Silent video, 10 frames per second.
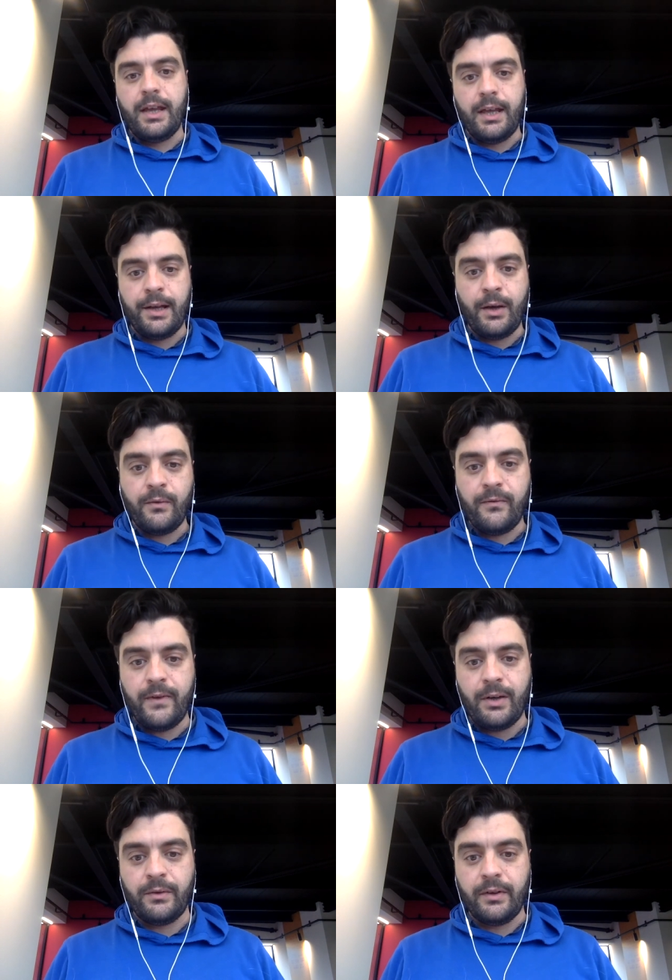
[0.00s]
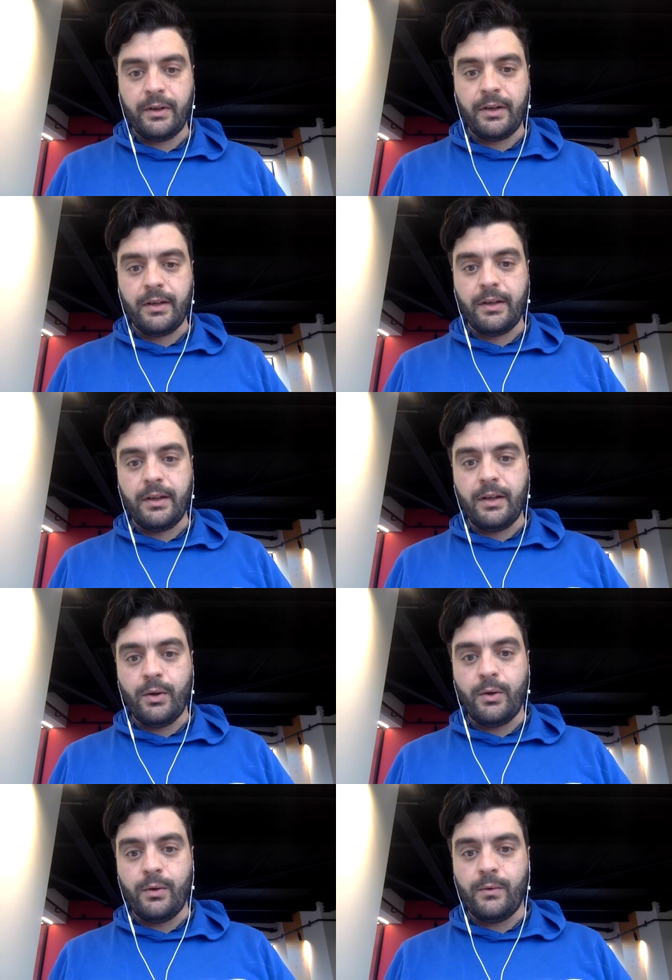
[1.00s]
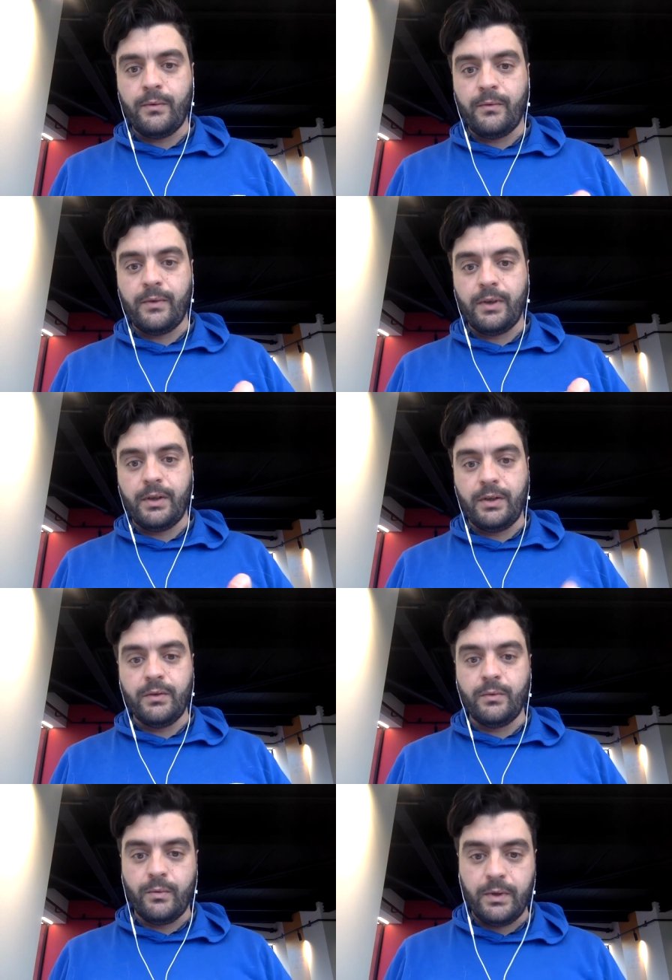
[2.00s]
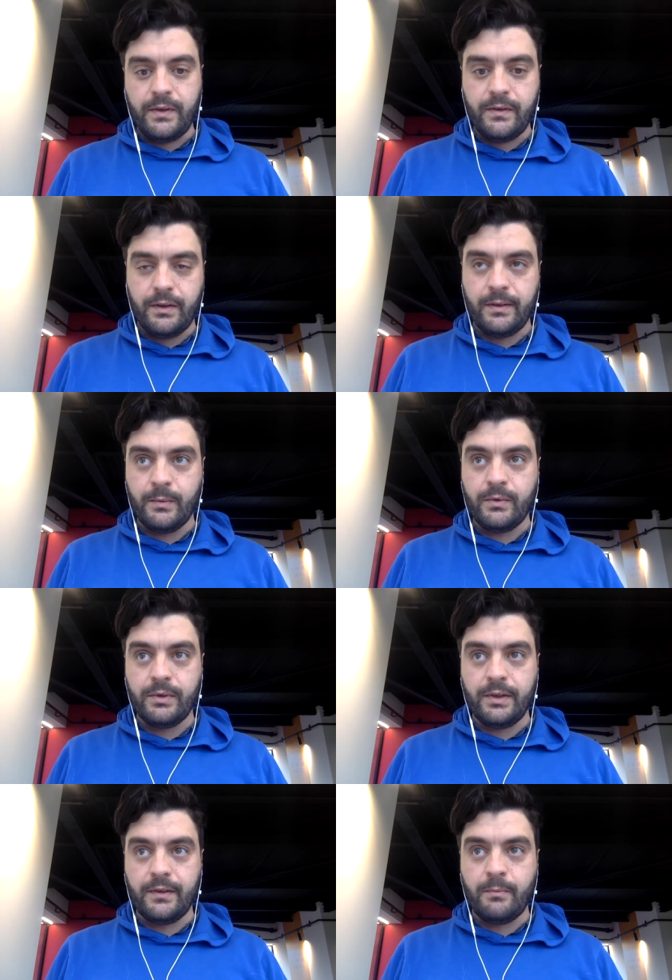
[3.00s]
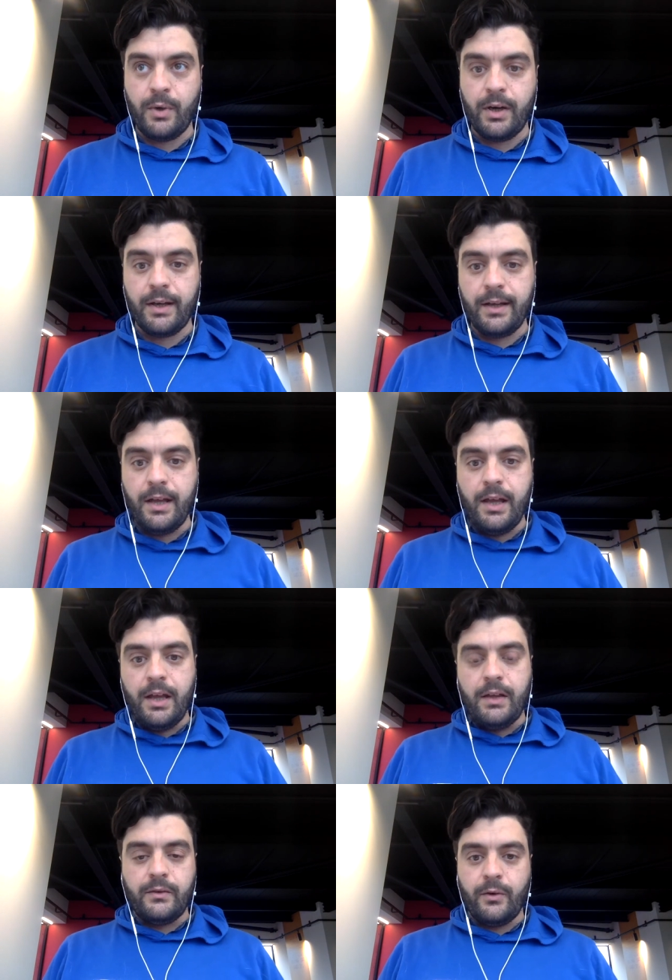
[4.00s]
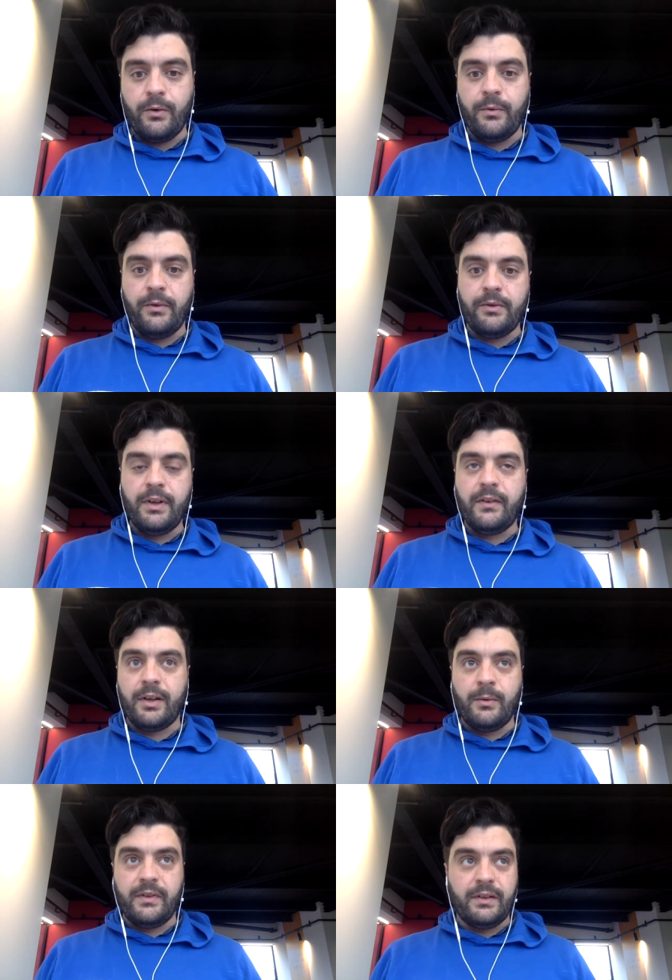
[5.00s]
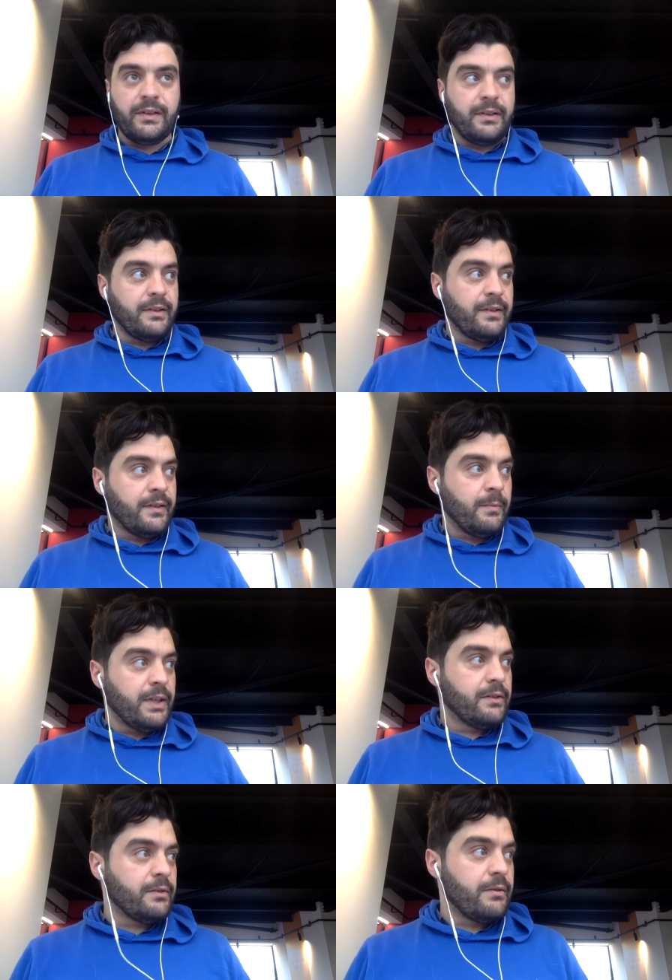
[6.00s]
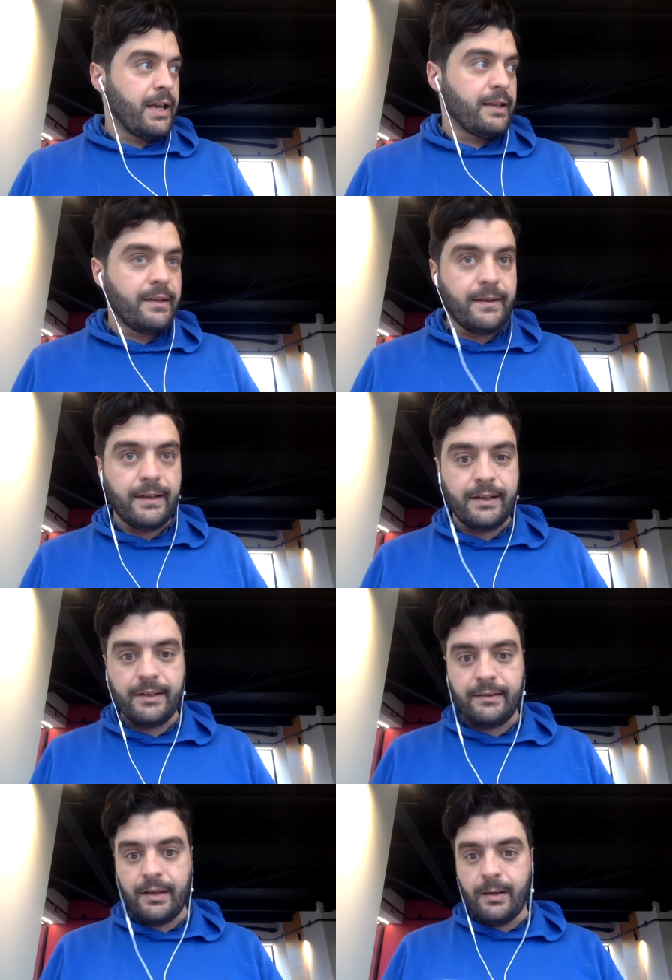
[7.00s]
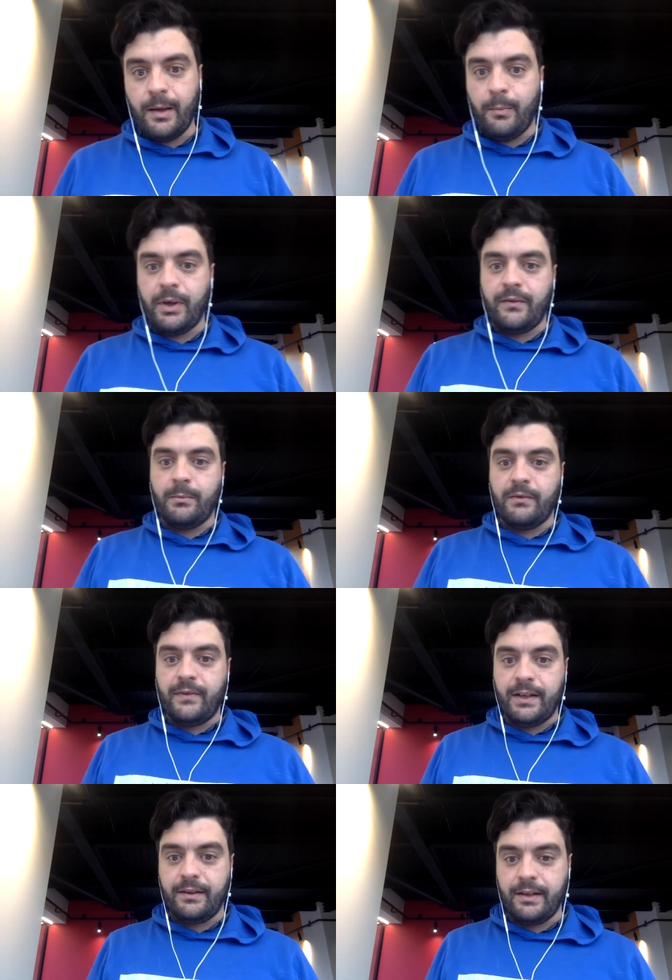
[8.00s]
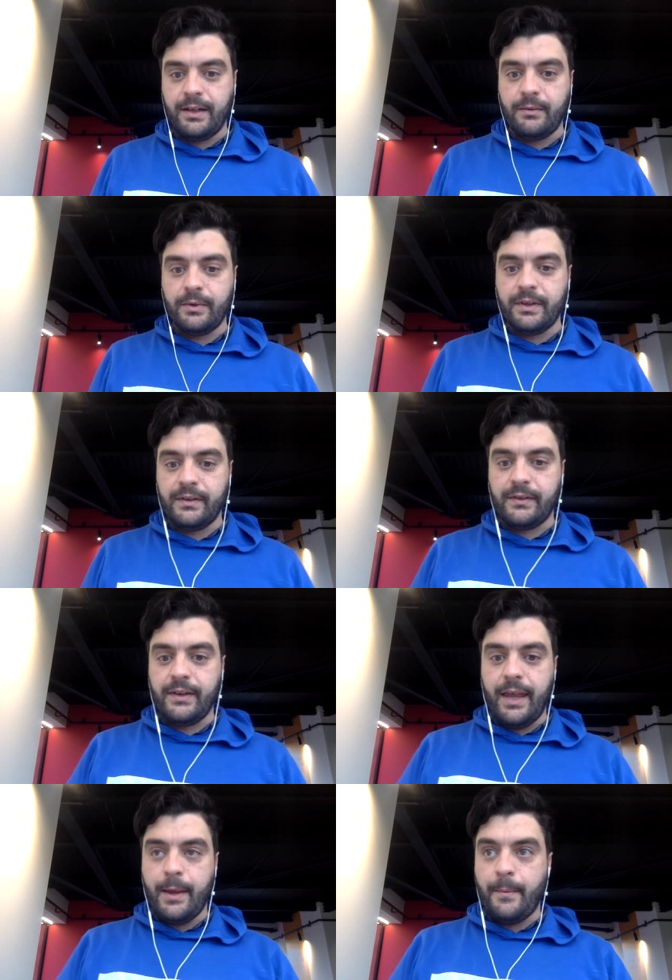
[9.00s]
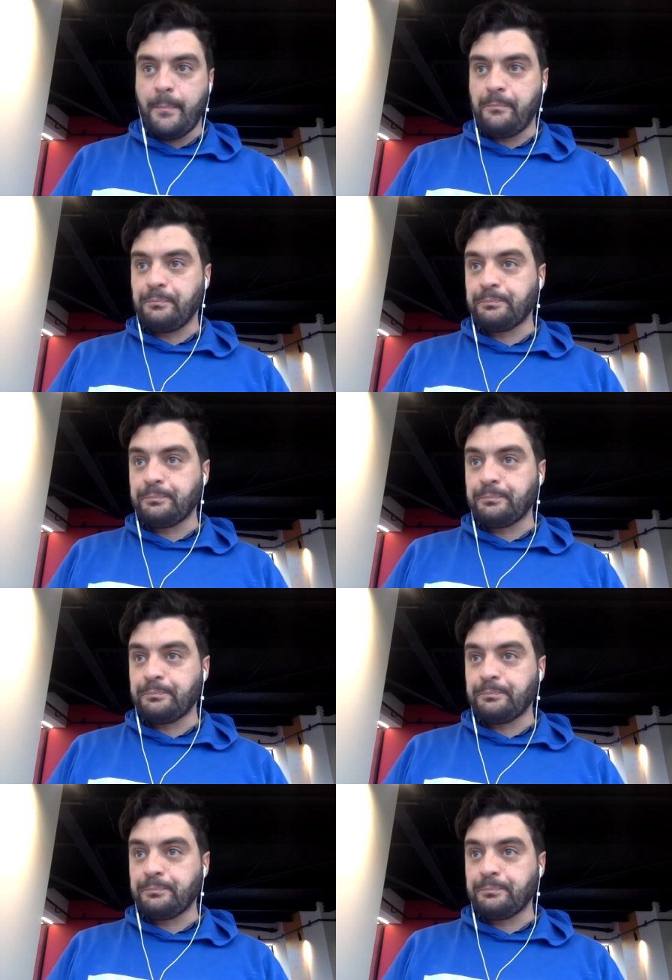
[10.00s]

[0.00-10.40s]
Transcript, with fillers: and now founder of a new startup called Spark Toro. The reason I was excited to speak to Rand is, uh, apart from the fact that he was um,